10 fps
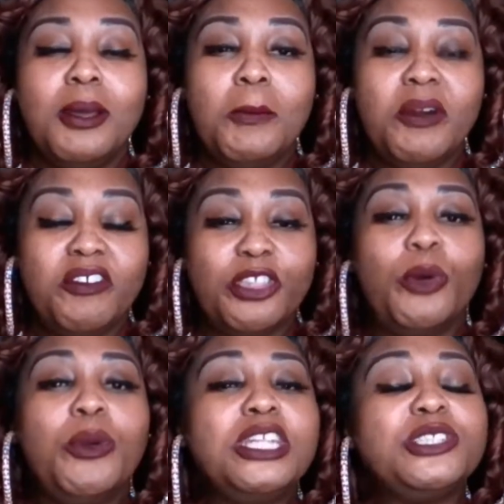But for the
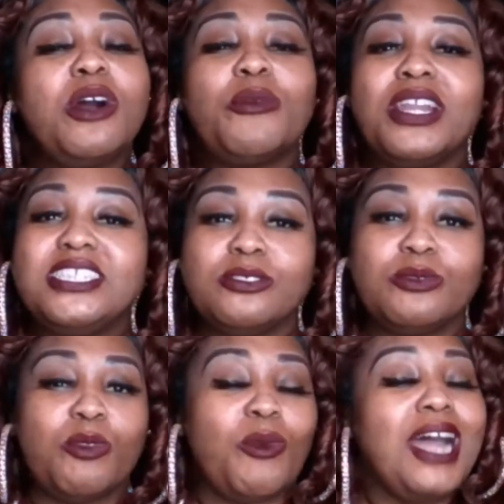queens who are ready
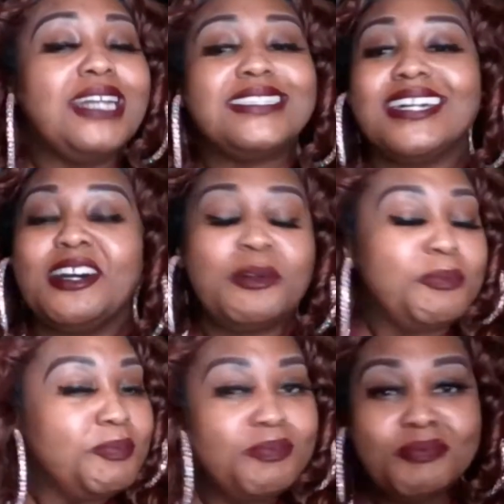to rise up,
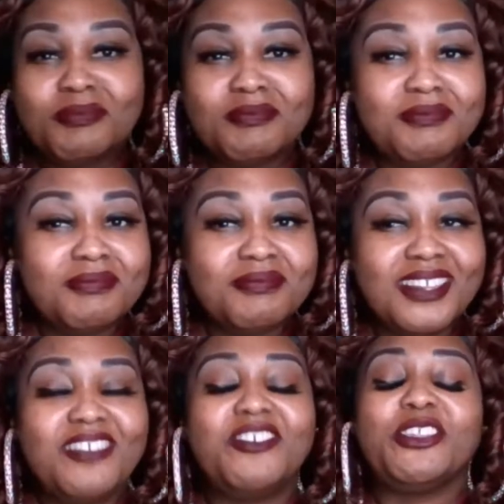
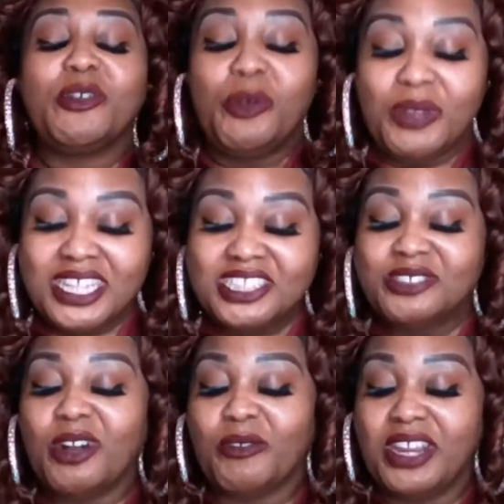for the queens who
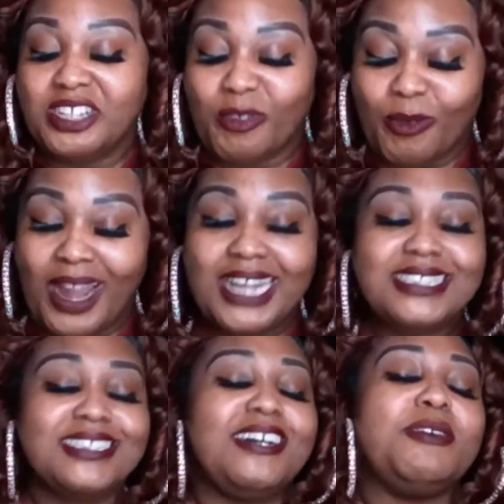are ready to
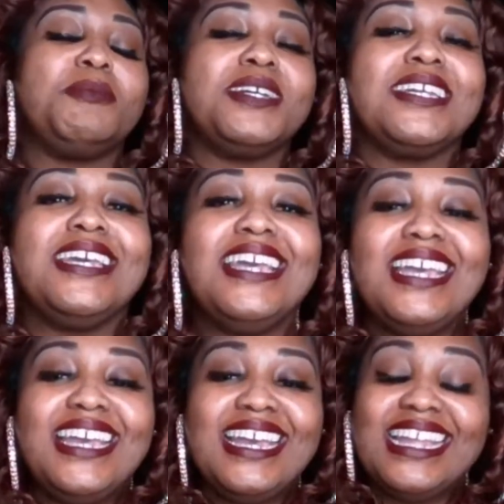rise up
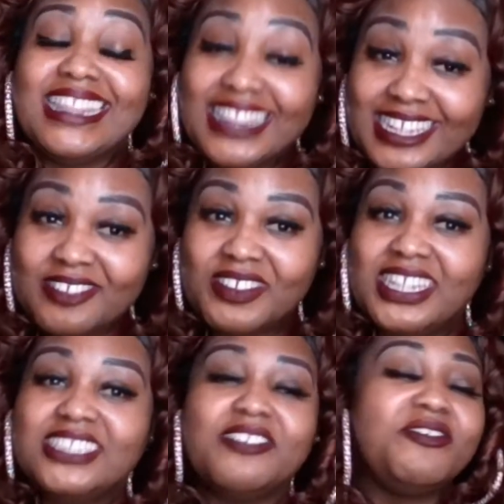and live in
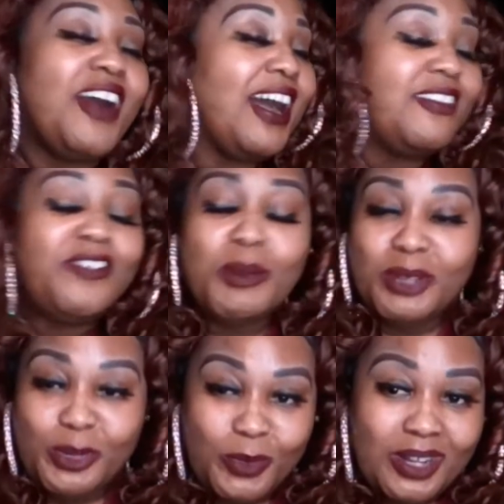a divine
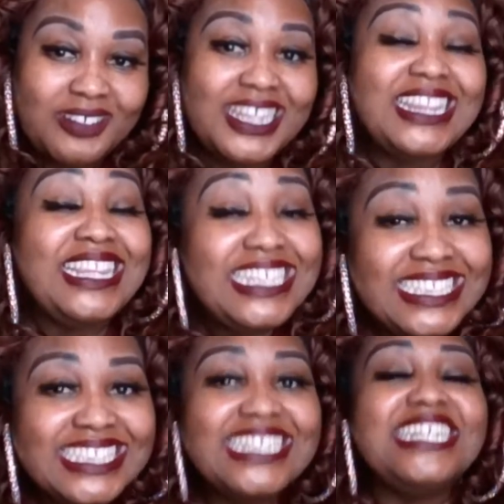feminine wealth,
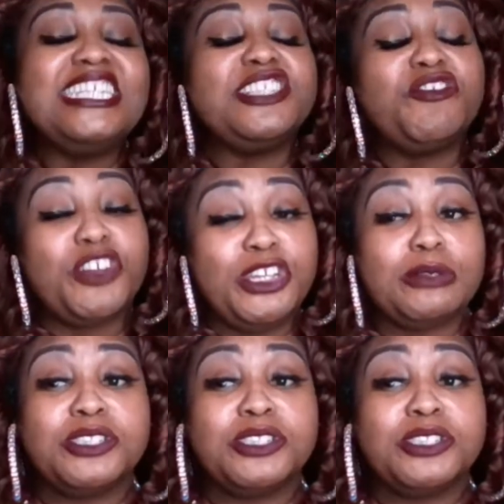this is for you.